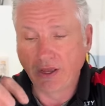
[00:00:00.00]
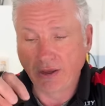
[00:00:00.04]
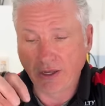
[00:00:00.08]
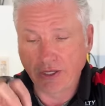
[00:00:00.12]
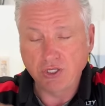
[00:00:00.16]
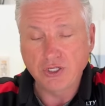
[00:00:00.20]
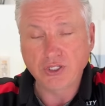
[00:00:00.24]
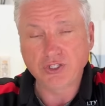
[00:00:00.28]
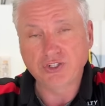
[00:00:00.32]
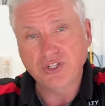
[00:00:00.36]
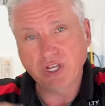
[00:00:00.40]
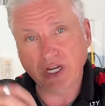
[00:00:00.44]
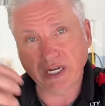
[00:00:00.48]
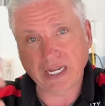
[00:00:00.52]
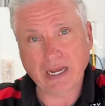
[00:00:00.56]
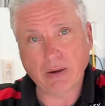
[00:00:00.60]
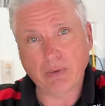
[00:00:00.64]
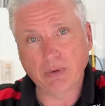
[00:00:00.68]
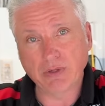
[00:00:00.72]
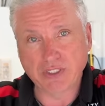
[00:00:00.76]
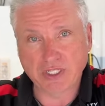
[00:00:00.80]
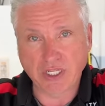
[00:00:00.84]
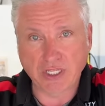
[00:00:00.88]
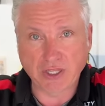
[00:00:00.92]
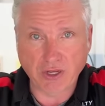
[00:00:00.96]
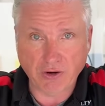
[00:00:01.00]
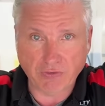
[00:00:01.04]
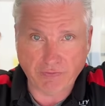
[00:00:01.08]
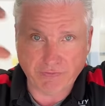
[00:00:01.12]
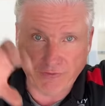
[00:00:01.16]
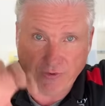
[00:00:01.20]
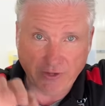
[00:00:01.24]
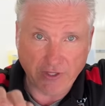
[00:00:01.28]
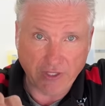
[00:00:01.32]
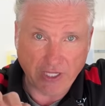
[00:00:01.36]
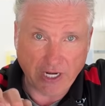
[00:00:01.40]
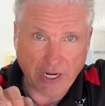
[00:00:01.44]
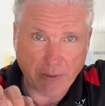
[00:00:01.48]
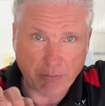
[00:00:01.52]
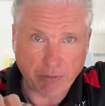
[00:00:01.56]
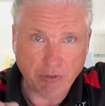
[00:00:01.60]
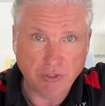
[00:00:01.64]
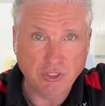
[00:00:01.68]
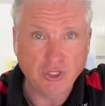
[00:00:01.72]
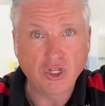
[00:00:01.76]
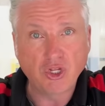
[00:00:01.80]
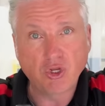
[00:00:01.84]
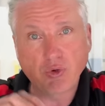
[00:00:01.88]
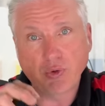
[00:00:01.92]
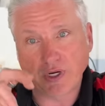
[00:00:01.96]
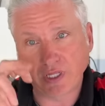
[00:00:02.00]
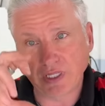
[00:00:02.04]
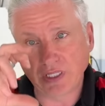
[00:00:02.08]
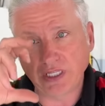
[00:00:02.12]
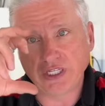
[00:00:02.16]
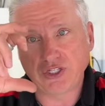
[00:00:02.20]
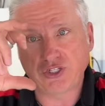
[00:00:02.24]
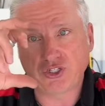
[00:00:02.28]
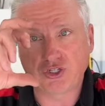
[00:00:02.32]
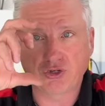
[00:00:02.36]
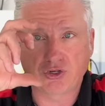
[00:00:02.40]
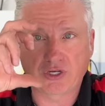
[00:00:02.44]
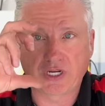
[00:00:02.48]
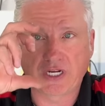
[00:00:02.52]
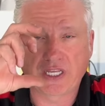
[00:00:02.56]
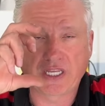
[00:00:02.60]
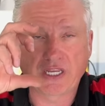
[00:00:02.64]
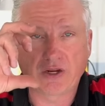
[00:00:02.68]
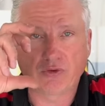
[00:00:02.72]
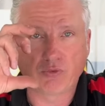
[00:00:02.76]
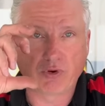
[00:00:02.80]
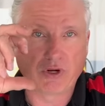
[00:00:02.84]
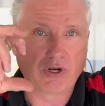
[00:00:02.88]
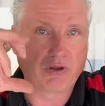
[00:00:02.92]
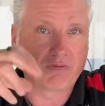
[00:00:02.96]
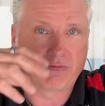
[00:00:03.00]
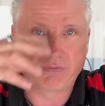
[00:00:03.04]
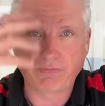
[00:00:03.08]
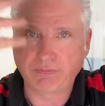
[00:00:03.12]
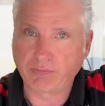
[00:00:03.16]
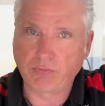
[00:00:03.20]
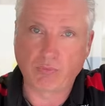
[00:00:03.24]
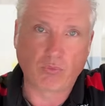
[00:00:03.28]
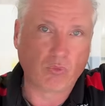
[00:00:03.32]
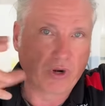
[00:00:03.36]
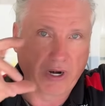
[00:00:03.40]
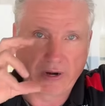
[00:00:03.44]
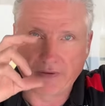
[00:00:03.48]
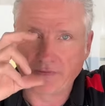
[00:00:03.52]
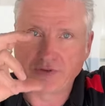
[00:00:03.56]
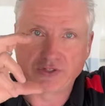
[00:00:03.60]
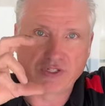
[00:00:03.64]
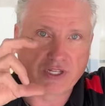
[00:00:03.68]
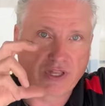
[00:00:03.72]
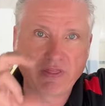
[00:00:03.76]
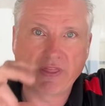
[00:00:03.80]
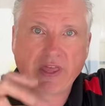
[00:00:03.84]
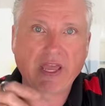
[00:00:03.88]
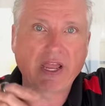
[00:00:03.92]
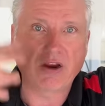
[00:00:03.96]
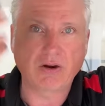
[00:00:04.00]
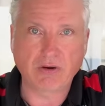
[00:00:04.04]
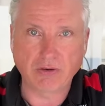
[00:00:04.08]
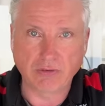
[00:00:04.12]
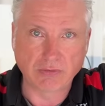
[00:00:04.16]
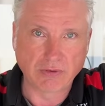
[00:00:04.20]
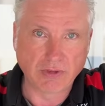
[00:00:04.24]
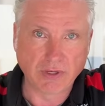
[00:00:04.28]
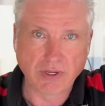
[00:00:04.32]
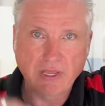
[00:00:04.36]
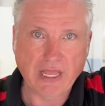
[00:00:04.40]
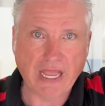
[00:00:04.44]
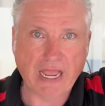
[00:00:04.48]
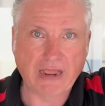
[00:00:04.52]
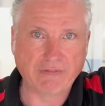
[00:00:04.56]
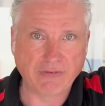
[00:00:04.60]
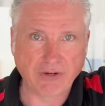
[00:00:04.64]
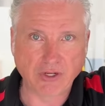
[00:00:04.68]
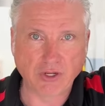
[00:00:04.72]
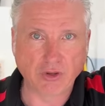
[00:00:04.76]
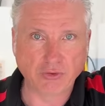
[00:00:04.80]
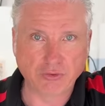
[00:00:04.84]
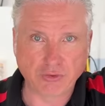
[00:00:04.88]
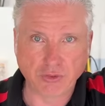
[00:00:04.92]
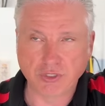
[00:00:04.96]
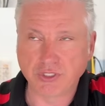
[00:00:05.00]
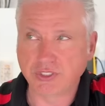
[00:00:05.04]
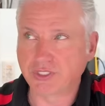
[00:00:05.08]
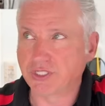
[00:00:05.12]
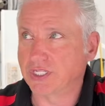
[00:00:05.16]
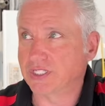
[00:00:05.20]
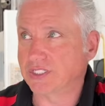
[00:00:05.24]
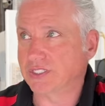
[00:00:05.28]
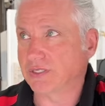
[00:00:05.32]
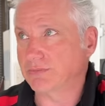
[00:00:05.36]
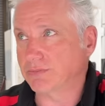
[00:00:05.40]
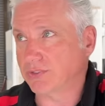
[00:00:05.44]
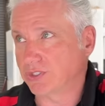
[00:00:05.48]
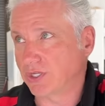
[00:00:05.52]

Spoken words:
You can suck out what's in there, fill it up with new, and at least you're going to get rid of whatever's in there having to go through the system.